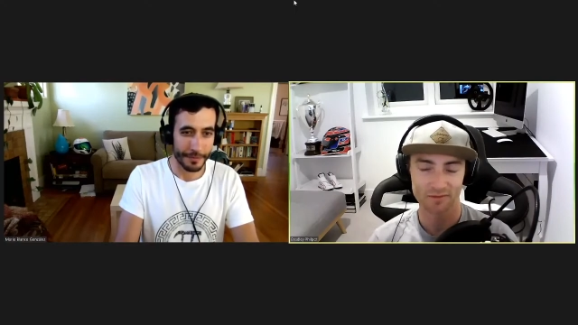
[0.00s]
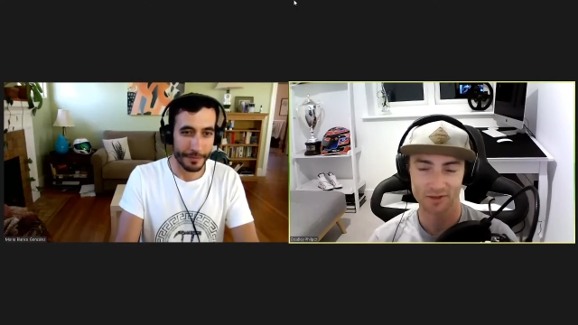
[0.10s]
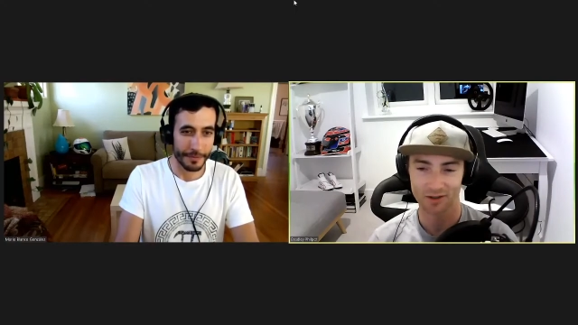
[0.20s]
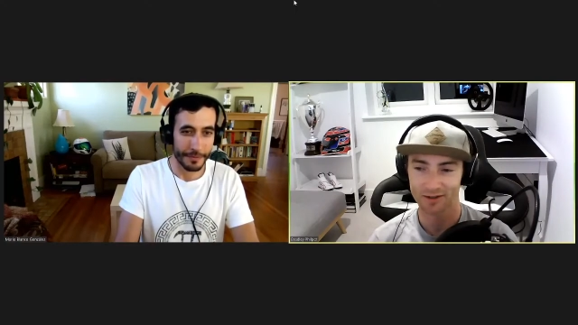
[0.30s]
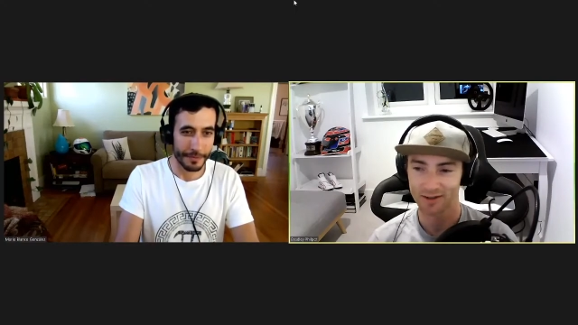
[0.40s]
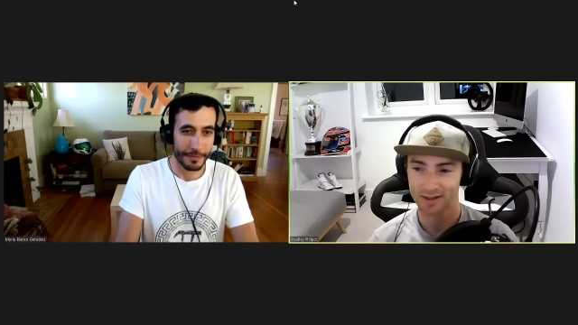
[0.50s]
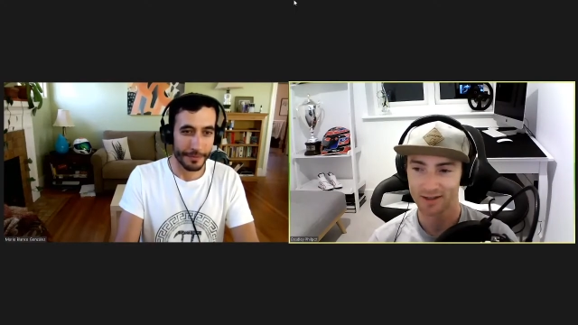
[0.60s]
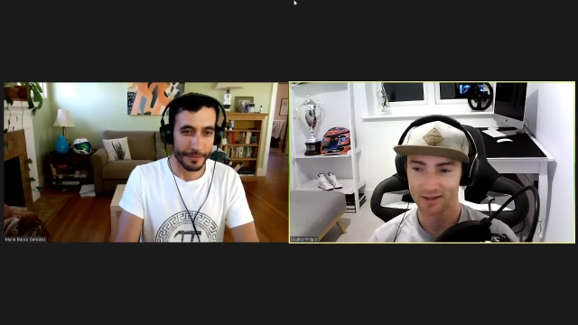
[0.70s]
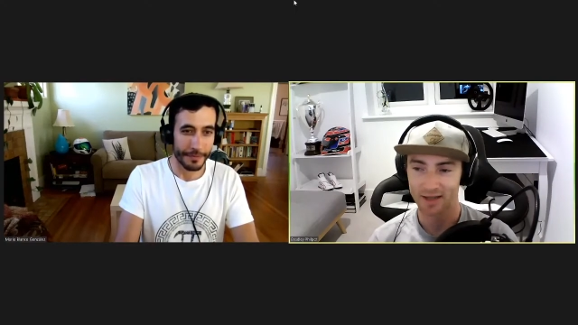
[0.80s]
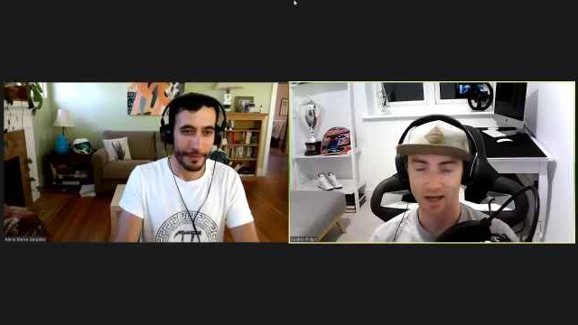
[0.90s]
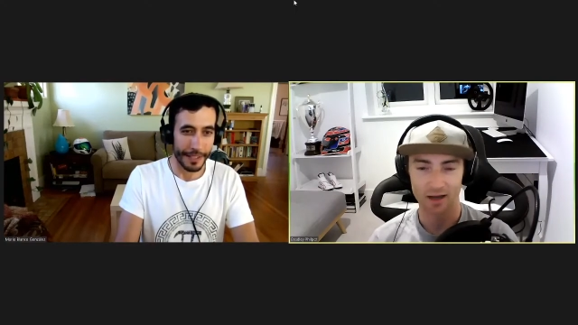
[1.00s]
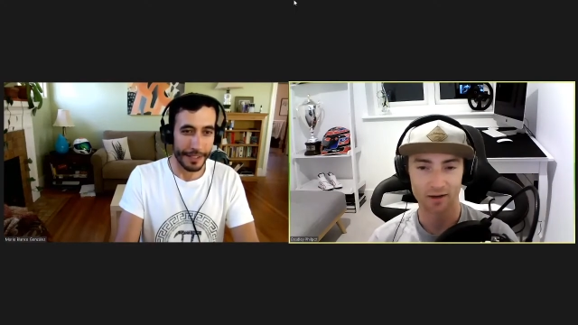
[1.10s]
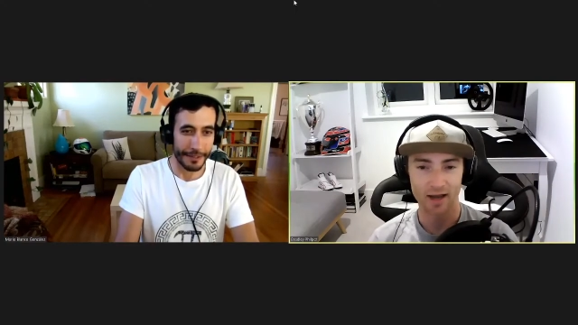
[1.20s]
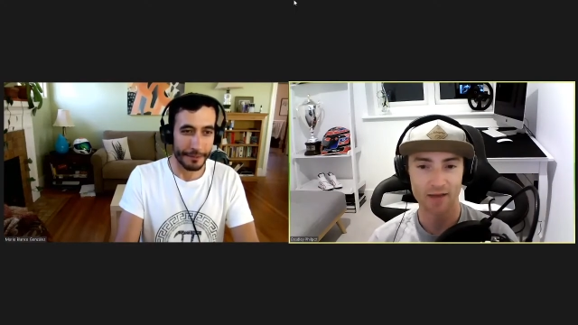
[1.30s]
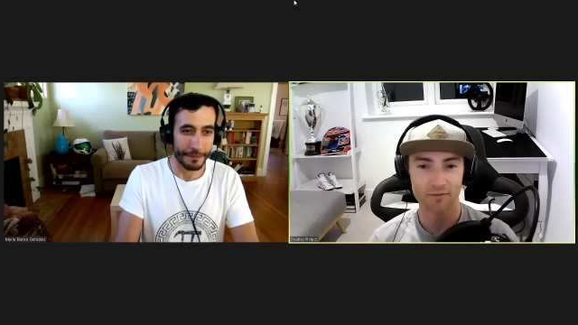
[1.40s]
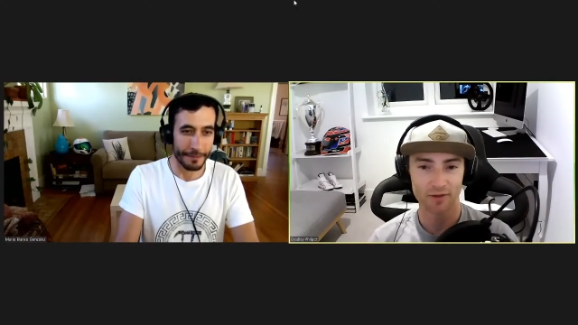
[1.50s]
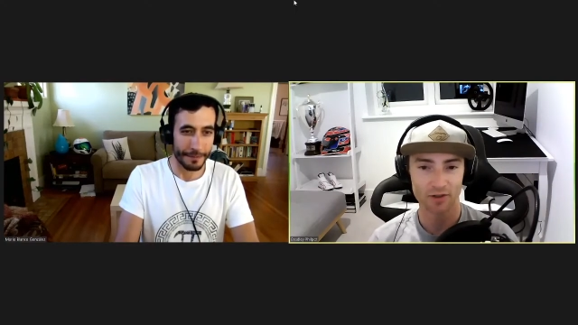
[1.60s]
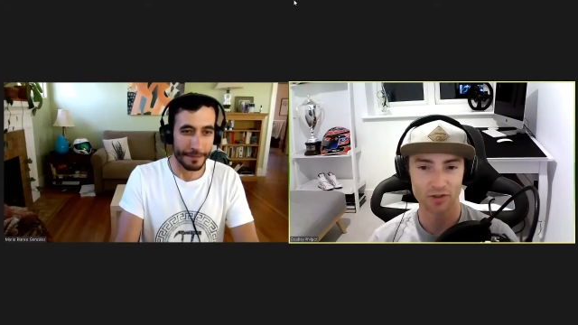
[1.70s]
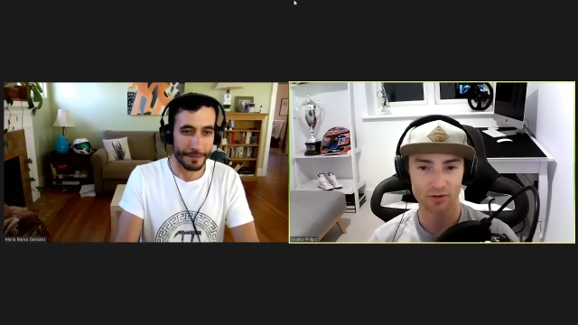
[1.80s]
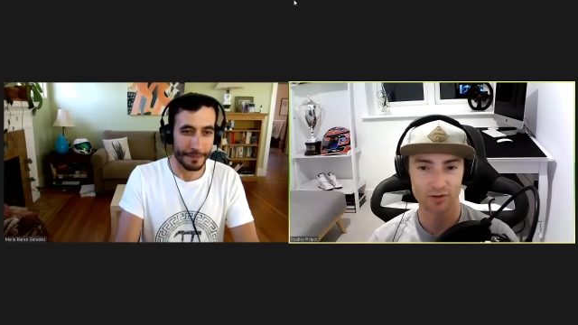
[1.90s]
Speaker 1: So, yeah, uh, aim for
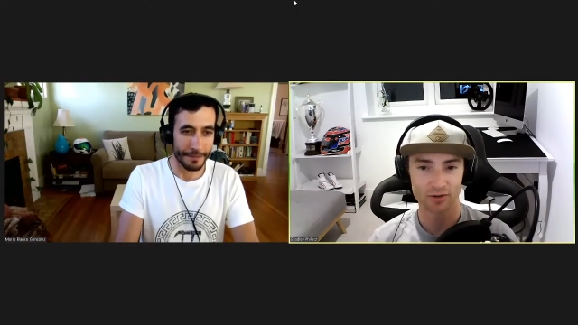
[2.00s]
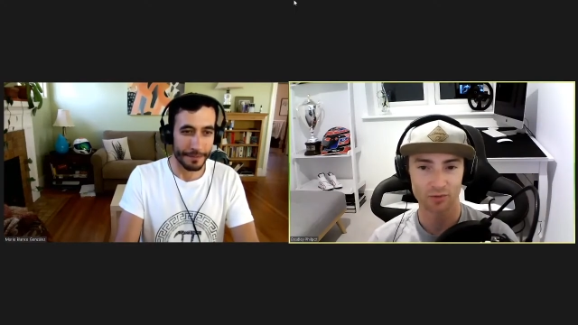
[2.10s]
this year is to